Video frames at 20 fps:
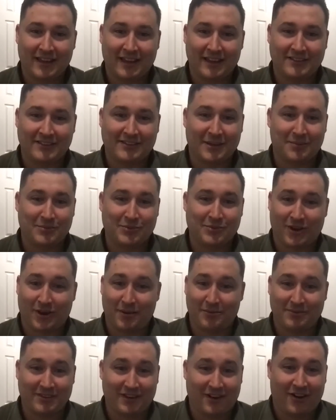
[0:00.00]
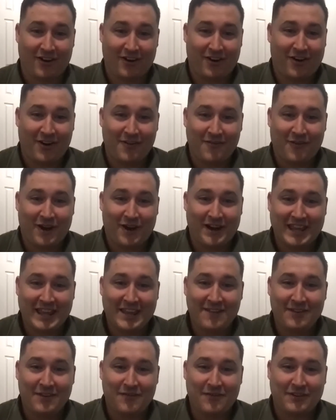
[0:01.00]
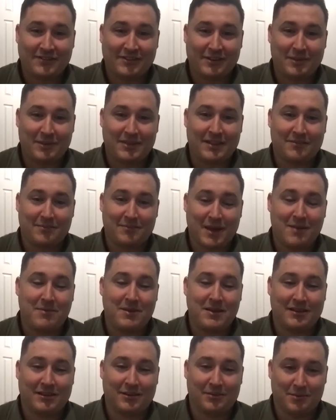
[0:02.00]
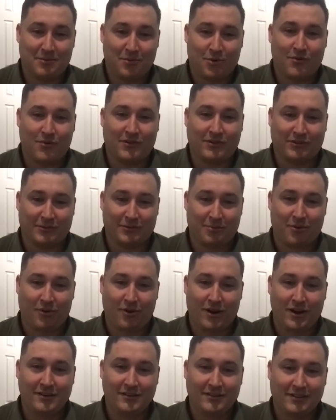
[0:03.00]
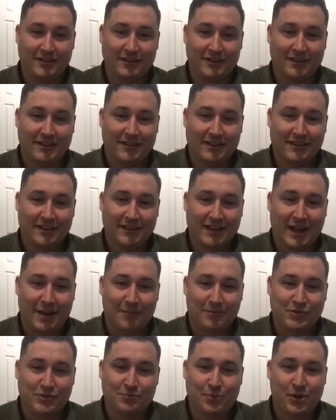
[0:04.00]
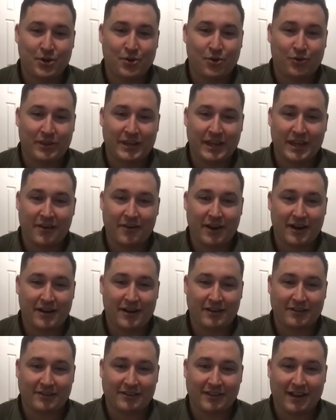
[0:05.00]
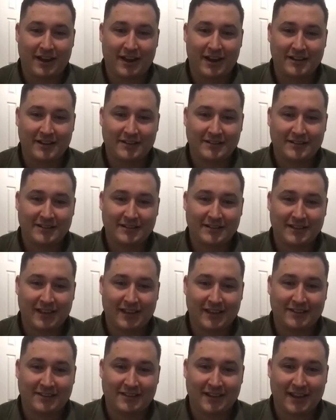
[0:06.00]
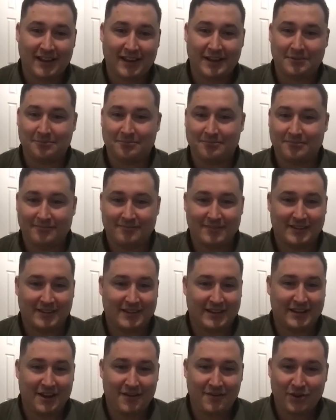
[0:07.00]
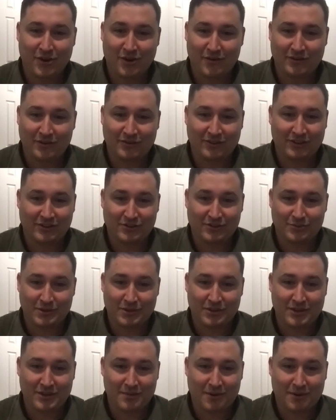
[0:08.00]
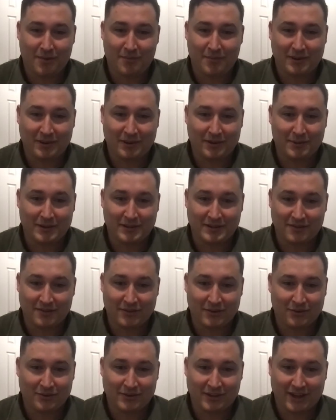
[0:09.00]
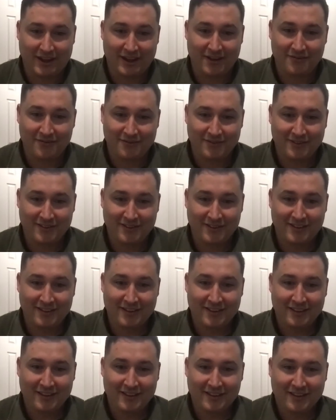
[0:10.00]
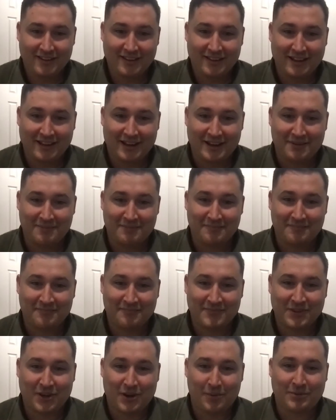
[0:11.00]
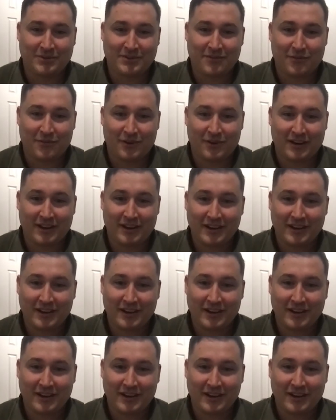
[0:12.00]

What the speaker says: sometimes I find, even if it's something that may be a little bit more of a surprise, just putting all the air out at the start and saying, can I have a conversation with you that might be a little bit difficult to have? Kind of puts everyone at